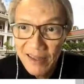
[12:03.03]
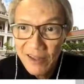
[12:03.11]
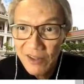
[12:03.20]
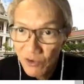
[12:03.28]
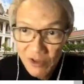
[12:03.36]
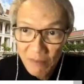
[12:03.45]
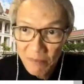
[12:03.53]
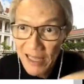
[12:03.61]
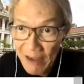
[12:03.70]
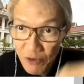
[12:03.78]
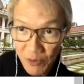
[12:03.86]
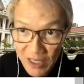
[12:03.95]
So somebody
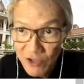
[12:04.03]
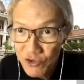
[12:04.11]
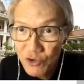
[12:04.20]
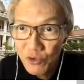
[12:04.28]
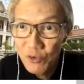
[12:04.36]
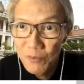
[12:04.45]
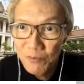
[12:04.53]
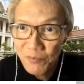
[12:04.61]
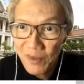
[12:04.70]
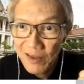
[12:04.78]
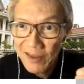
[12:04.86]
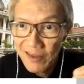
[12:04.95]
have to issue
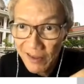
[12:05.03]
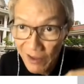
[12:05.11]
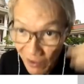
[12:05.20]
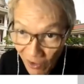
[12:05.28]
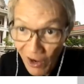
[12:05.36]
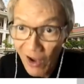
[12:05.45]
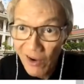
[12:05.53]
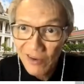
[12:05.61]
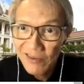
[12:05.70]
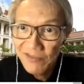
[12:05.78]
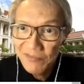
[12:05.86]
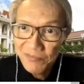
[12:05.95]
the clock
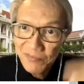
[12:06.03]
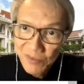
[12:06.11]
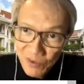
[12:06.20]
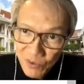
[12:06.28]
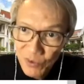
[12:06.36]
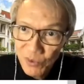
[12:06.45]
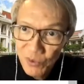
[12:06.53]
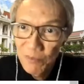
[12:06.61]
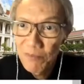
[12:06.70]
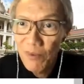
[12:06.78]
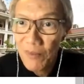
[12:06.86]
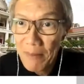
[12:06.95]
to
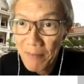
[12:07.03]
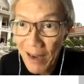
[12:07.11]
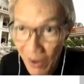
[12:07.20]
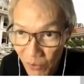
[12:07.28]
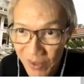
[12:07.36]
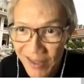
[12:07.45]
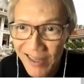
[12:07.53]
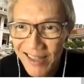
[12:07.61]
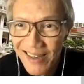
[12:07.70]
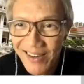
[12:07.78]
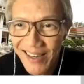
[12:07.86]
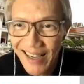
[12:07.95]
program counter.
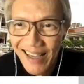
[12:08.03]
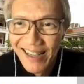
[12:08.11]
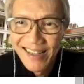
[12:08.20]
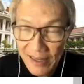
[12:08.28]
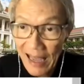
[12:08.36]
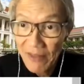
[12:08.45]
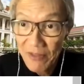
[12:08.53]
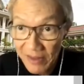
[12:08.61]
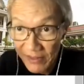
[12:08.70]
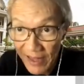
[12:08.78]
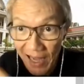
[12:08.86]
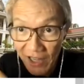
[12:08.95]
Okay, and that's the
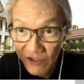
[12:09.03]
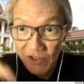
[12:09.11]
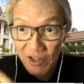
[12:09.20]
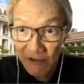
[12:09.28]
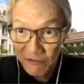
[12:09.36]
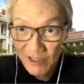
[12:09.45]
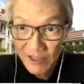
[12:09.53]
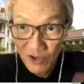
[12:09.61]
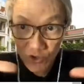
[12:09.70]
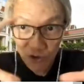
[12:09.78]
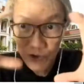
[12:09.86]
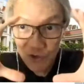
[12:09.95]
task of the
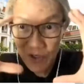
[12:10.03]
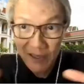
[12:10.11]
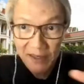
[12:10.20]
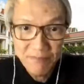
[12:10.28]
control unit.